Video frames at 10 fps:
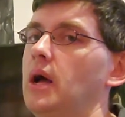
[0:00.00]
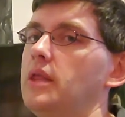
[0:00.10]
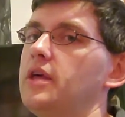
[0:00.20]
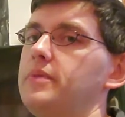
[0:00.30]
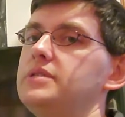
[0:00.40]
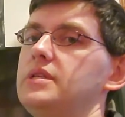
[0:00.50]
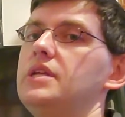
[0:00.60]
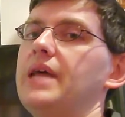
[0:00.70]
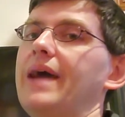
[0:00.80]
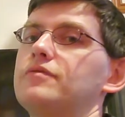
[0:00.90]
that means you need
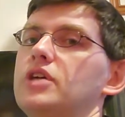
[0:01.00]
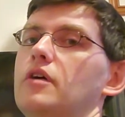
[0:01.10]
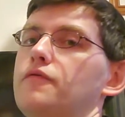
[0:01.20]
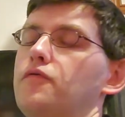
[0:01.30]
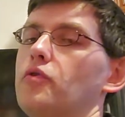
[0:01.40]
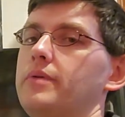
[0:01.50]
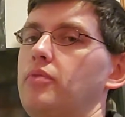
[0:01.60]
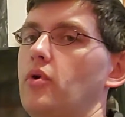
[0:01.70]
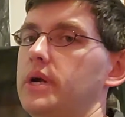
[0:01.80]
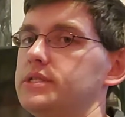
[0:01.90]
to average out 40
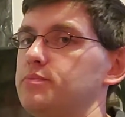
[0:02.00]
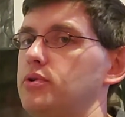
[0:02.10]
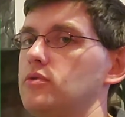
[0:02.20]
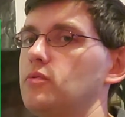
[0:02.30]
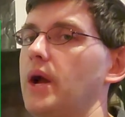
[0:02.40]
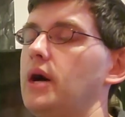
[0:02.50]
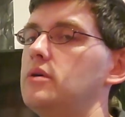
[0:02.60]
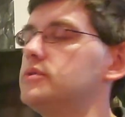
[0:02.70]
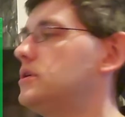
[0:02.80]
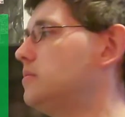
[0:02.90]
points per
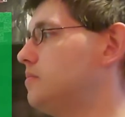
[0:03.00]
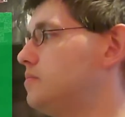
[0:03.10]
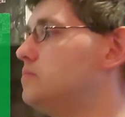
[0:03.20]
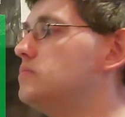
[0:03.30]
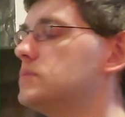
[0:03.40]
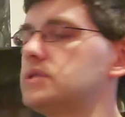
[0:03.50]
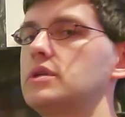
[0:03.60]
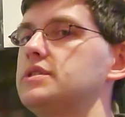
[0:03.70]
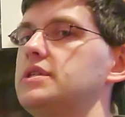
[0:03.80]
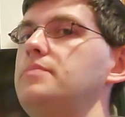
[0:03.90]
round, so
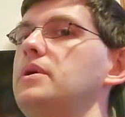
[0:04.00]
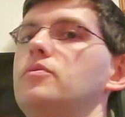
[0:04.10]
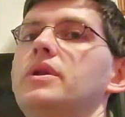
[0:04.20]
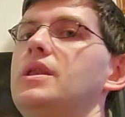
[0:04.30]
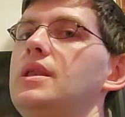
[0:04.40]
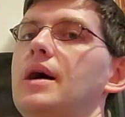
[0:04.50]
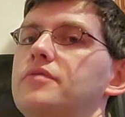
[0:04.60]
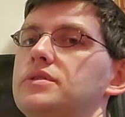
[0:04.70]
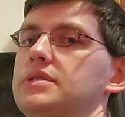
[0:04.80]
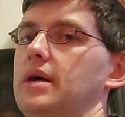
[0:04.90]
the CPU would
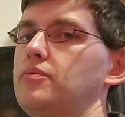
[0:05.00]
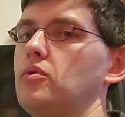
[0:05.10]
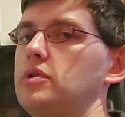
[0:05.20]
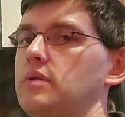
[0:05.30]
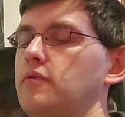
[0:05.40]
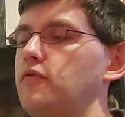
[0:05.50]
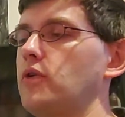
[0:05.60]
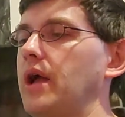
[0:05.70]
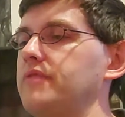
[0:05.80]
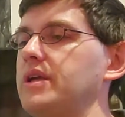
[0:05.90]
never stop rolling
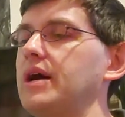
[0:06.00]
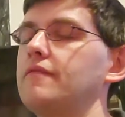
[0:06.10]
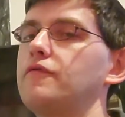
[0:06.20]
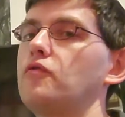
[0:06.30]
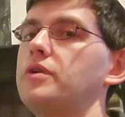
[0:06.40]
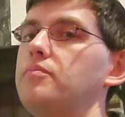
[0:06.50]
before having gotten 40